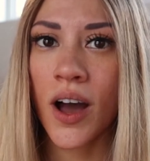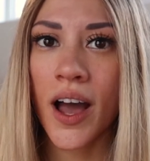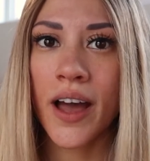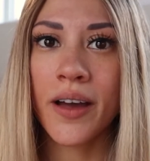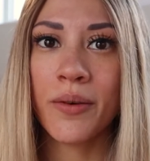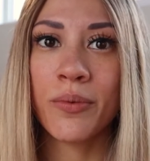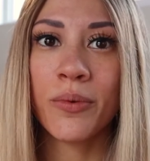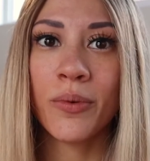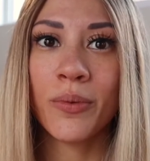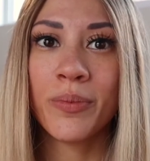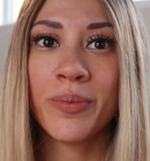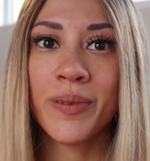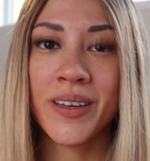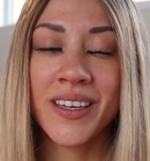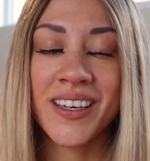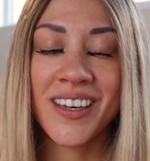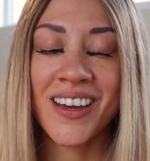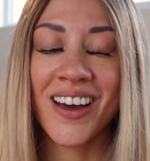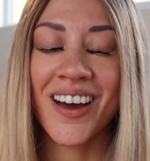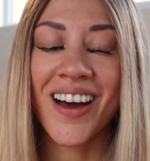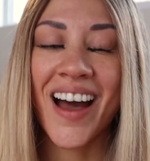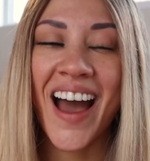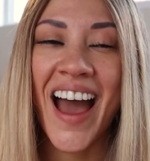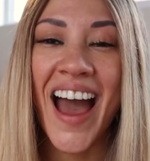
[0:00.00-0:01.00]
I will
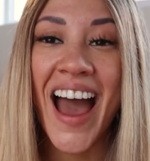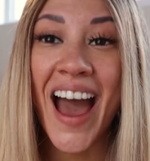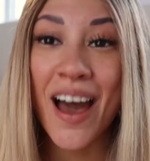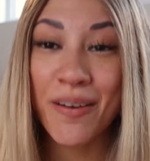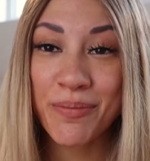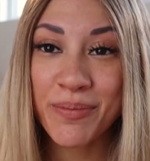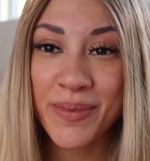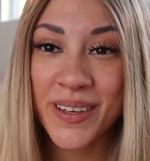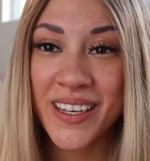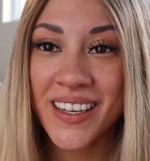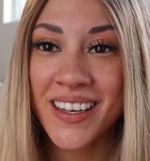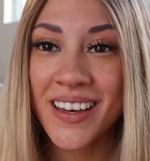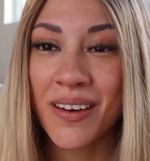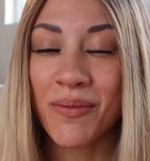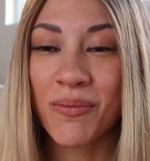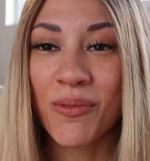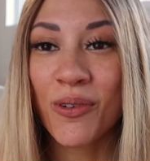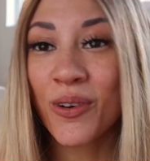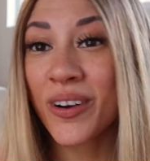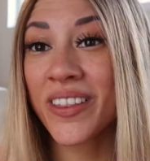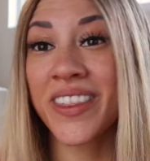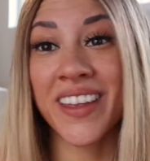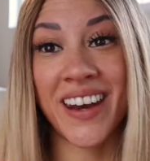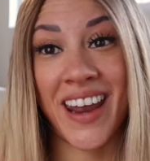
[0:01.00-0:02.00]
be happy,
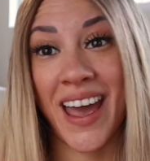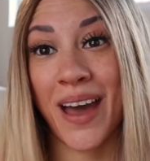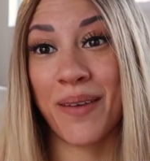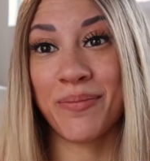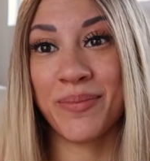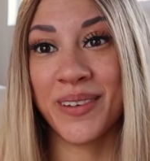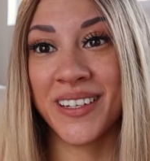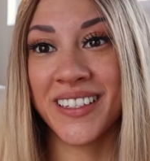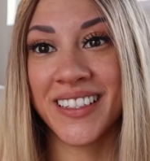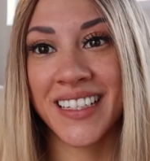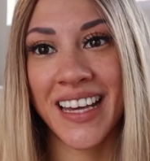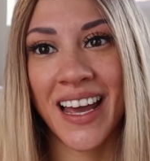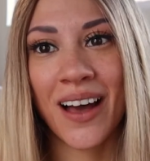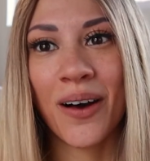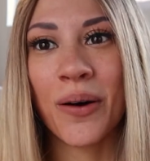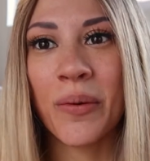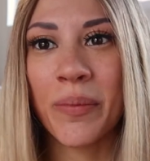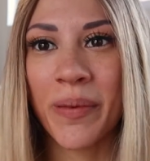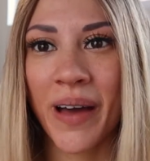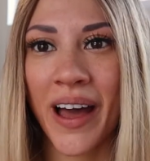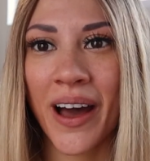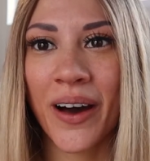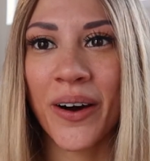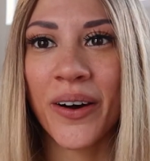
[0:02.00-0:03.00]
more than happy, to
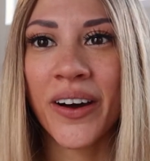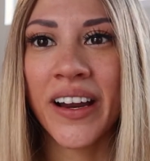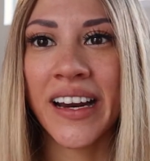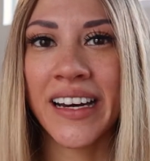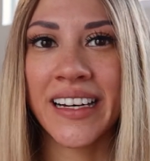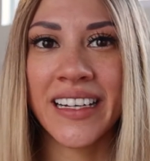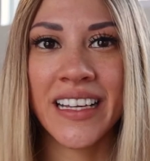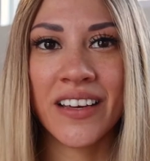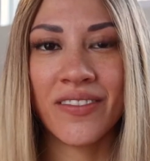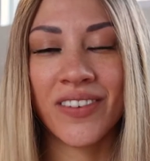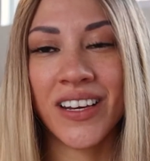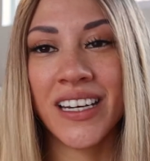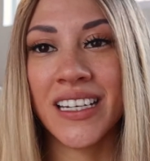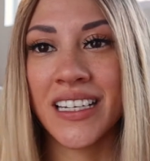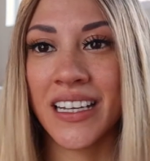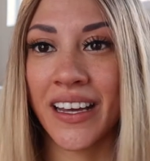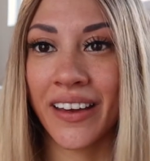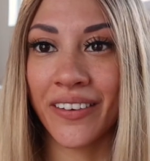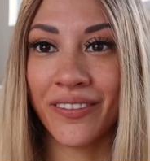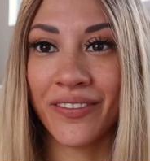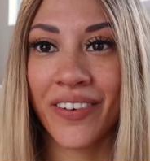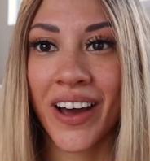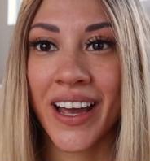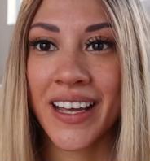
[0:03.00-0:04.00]
help out and give any
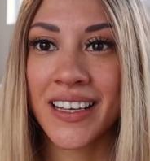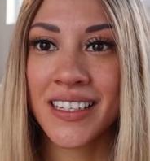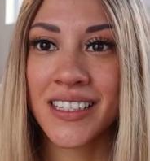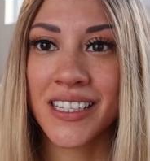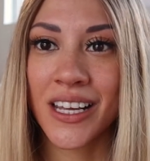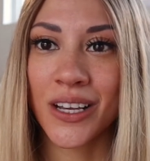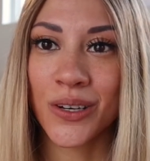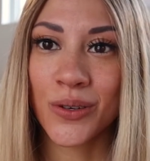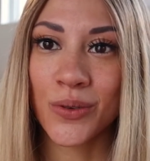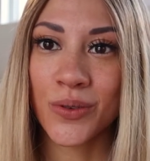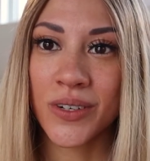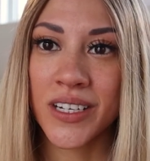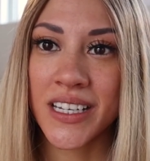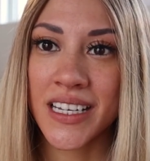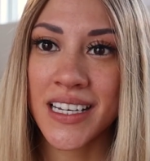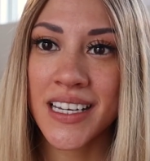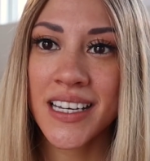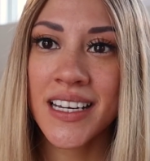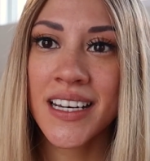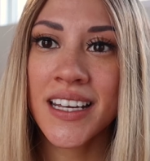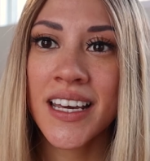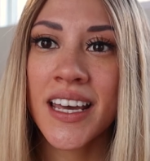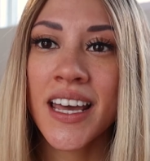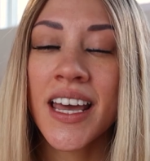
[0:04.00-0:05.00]
advice that you
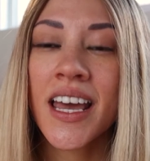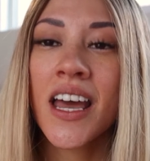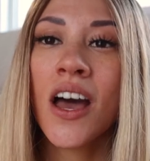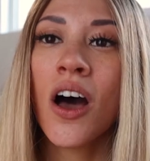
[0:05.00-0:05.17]
need.